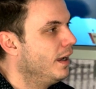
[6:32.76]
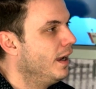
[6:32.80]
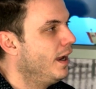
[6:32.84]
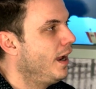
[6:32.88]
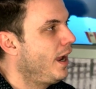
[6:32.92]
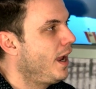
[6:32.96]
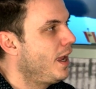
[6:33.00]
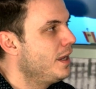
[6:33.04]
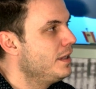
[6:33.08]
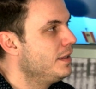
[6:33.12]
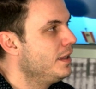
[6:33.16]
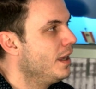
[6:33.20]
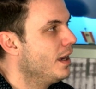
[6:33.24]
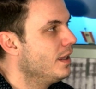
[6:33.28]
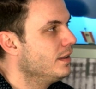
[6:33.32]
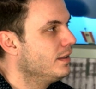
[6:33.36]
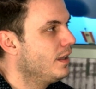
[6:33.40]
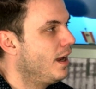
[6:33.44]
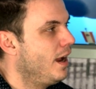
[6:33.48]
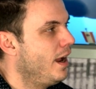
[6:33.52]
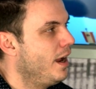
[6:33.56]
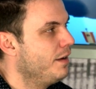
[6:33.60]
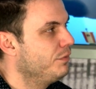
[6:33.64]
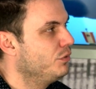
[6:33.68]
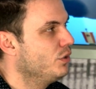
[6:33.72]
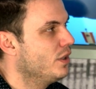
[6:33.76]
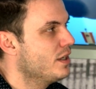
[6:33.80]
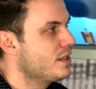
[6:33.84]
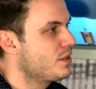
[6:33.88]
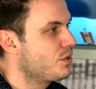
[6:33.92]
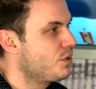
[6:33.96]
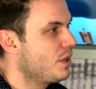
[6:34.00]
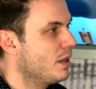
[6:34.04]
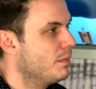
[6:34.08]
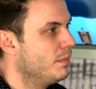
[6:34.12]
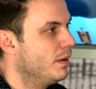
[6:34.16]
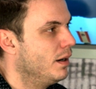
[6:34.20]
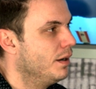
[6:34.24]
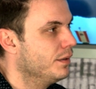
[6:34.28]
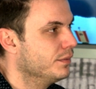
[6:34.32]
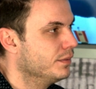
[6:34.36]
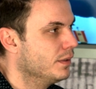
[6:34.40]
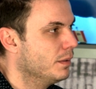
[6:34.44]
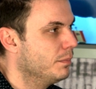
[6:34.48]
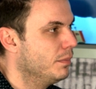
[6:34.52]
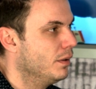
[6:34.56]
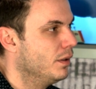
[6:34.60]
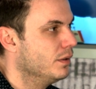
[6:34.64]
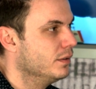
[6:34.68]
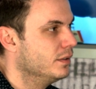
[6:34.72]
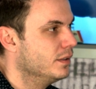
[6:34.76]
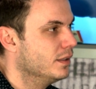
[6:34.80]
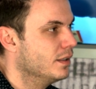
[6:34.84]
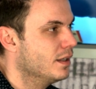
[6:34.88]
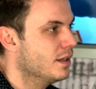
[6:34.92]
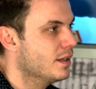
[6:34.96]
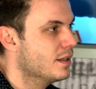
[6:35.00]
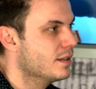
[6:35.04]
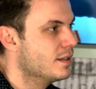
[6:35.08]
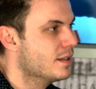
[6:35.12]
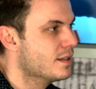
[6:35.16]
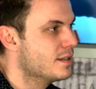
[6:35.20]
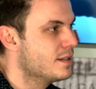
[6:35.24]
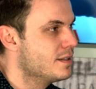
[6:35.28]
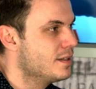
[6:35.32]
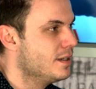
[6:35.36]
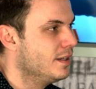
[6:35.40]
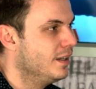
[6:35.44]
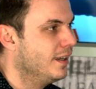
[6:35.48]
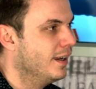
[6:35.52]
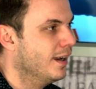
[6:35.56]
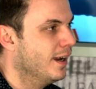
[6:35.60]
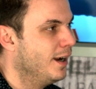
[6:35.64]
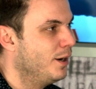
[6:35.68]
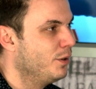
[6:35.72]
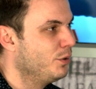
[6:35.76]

At the end, I have to ask you about the city.